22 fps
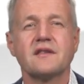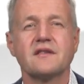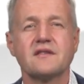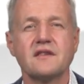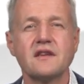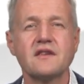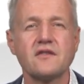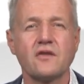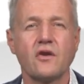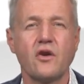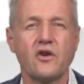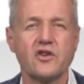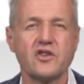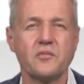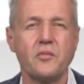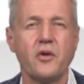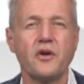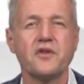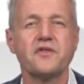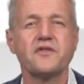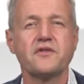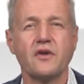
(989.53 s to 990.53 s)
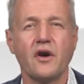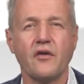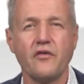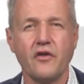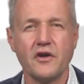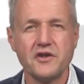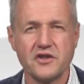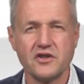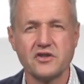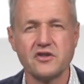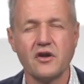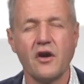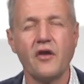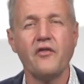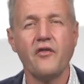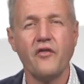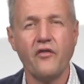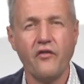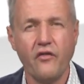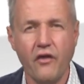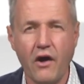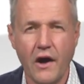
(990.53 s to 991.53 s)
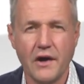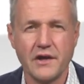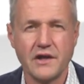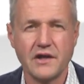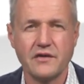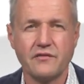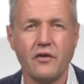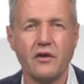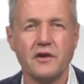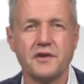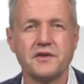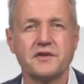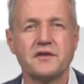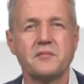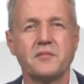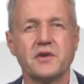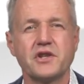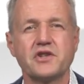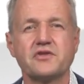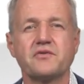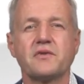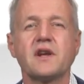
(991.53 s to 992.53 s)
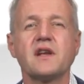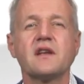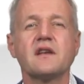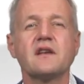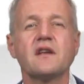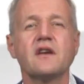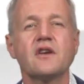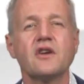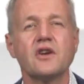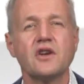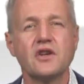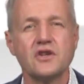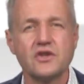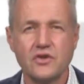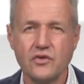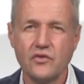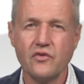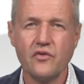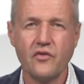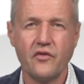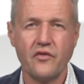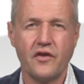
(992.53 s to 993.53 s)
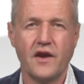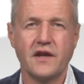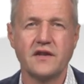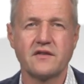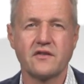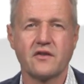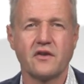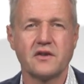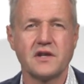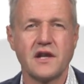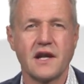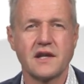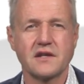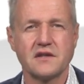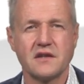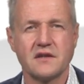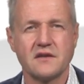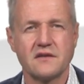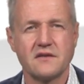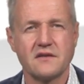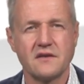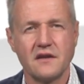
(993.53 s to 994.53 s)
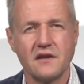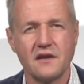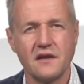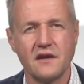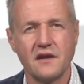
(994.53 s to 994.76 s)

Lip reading: this corresponds to a voltage of 400 volt between two phase conductors.